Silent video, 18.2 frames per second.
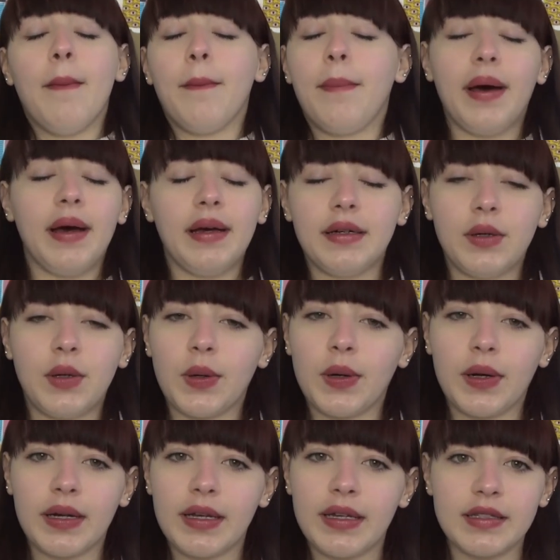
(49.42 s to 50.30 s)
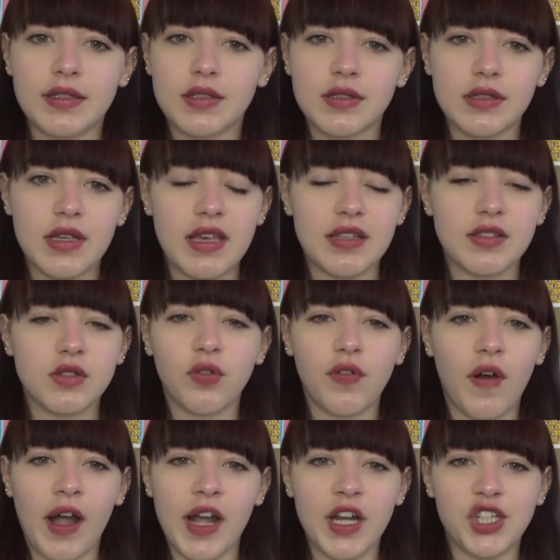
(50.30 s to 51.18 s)
But oh, it's, it's
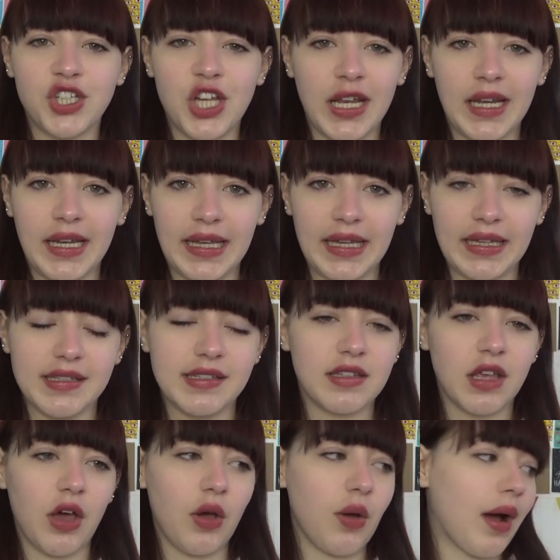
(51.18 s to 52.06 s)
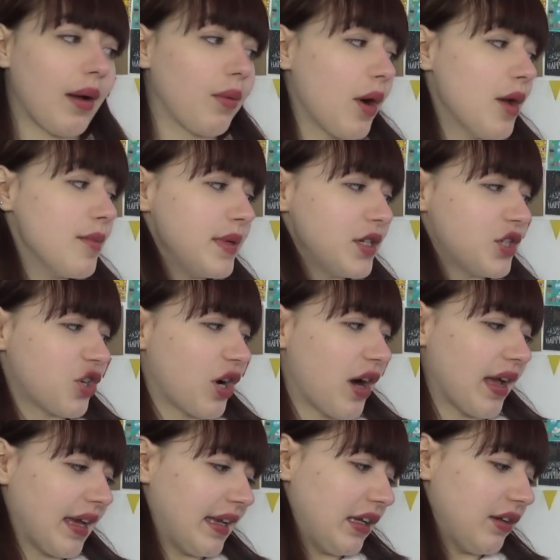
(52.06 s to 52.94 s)
all very chilly, so I won't be
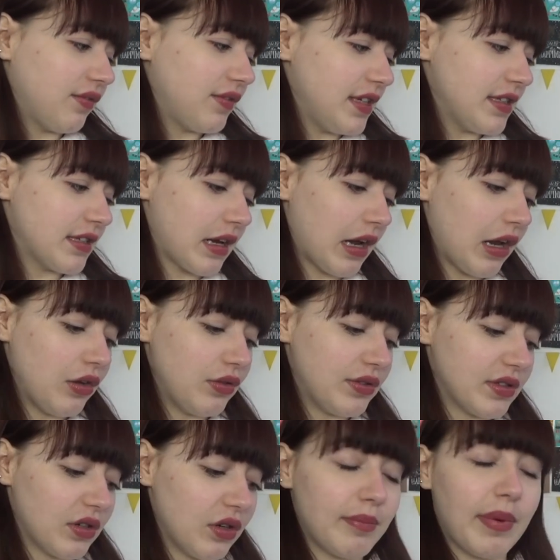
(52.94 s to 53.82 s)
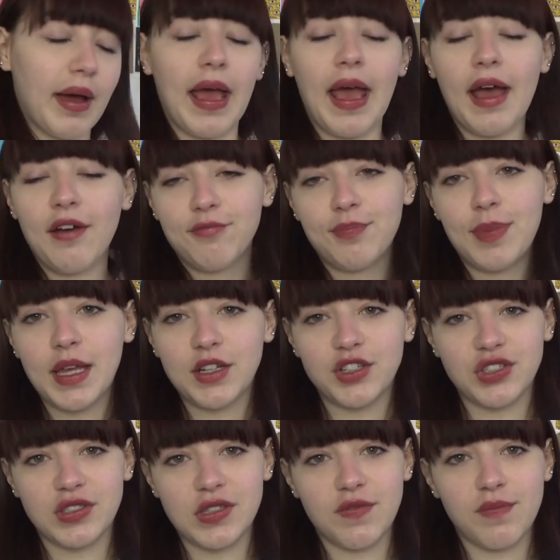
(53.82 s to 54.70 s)
trying any of these clothes on, but I have
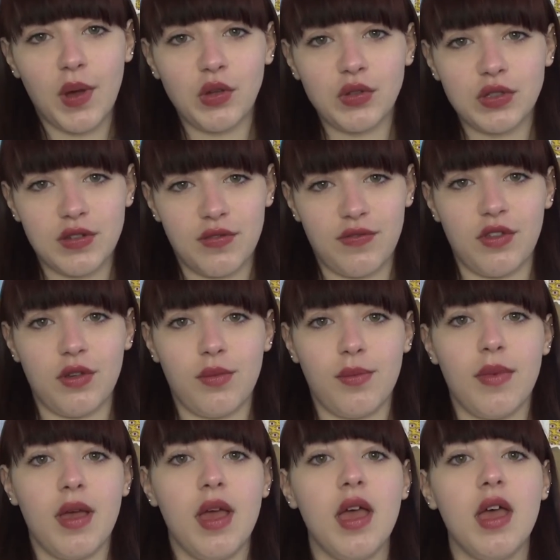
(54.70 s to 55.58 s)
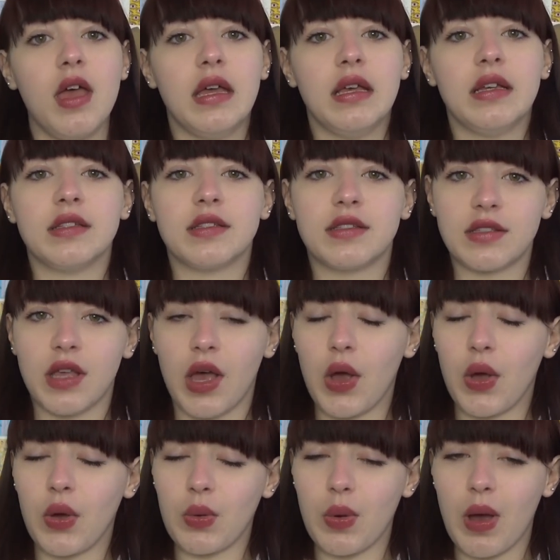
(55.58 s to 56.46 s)
pictures of most of them.
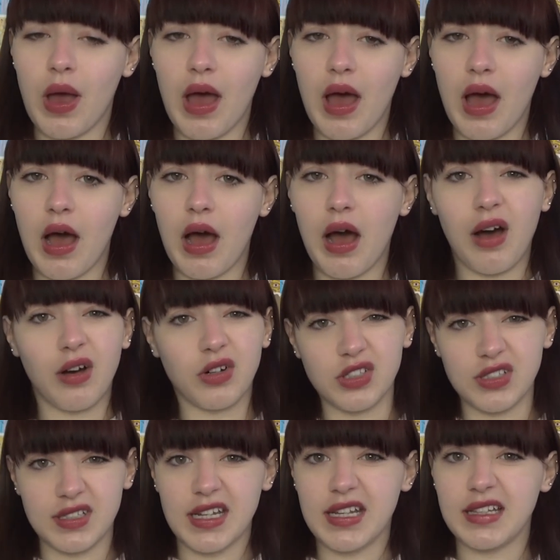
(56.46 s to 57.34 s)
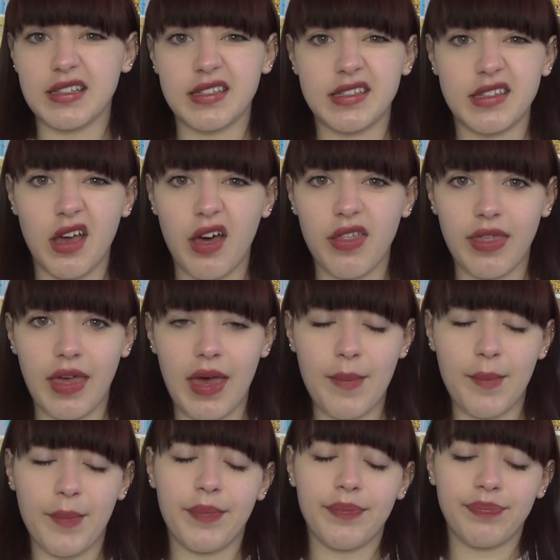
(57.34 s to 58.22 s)
So I'll just insert
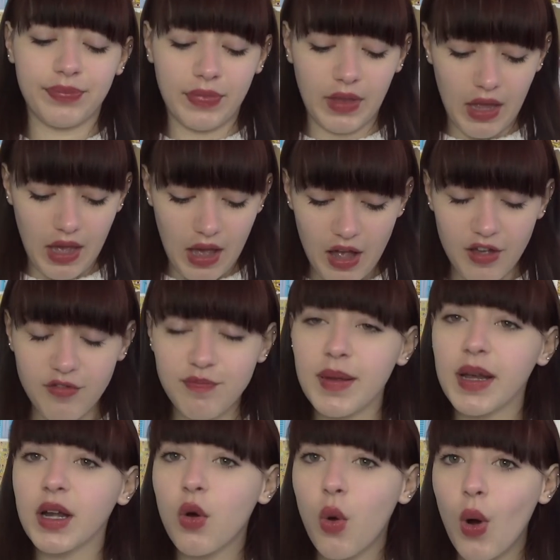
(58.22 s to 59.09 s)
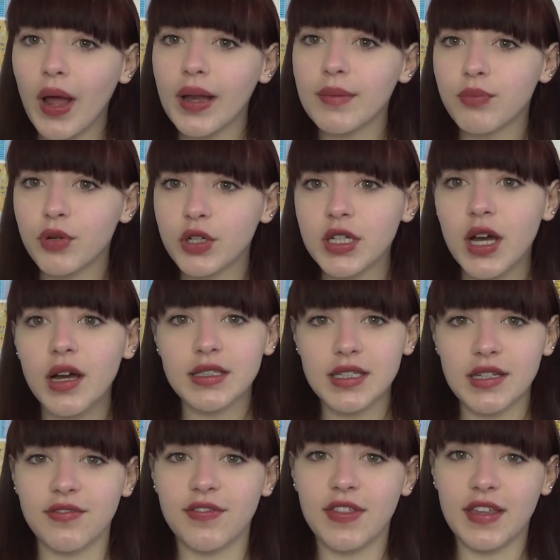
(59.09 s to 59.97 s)
them. I've been quite
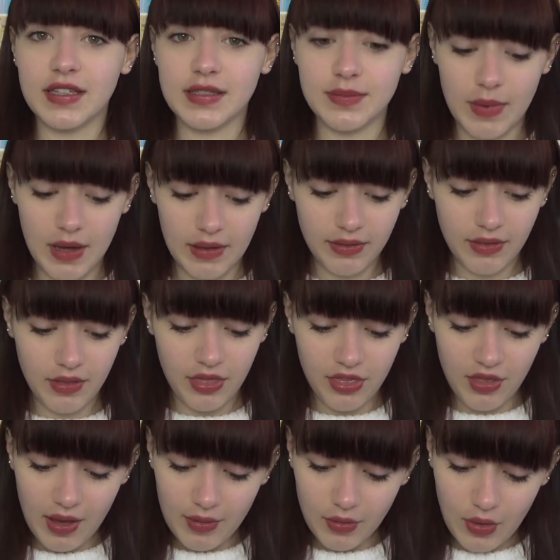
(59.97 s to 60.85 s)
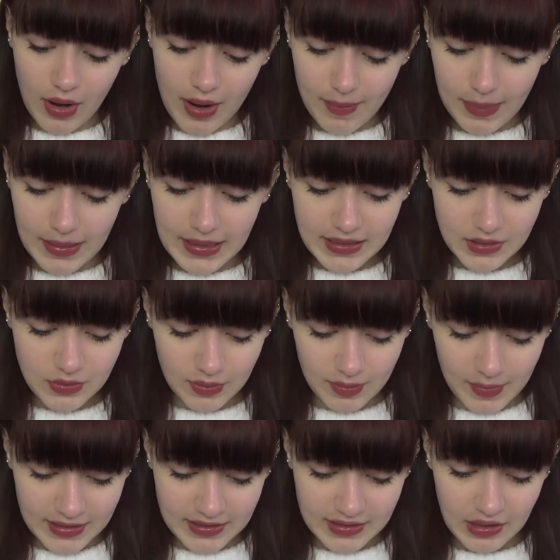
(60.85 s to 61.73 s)
productive this month. I'm quite pleased
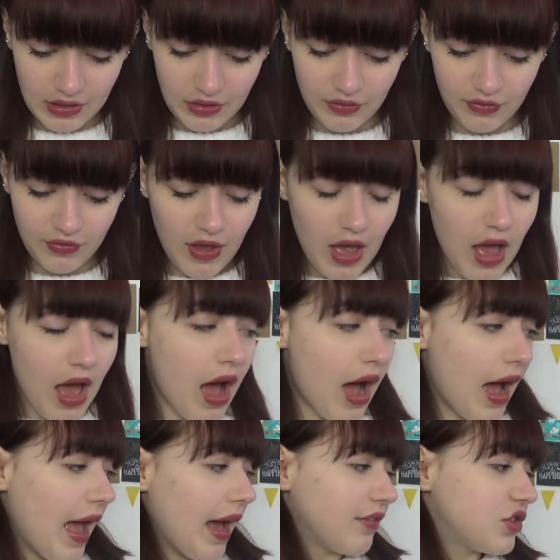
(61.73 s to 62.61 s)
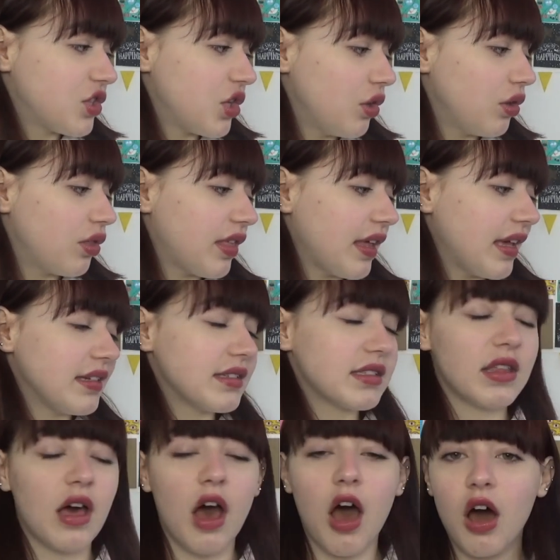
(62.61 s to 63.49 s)
with myself. I have two
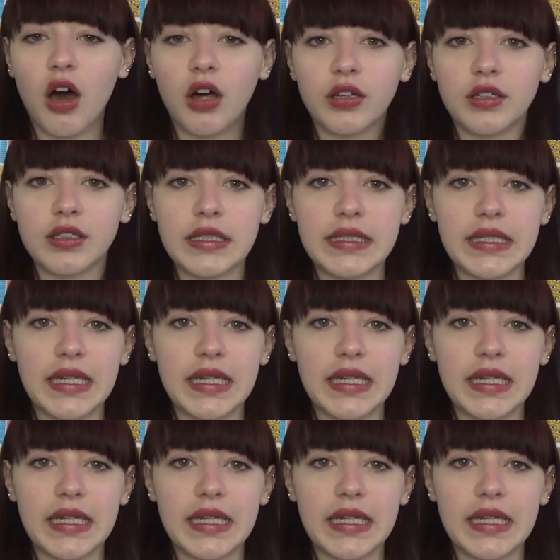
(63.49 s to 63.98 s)
things that aren't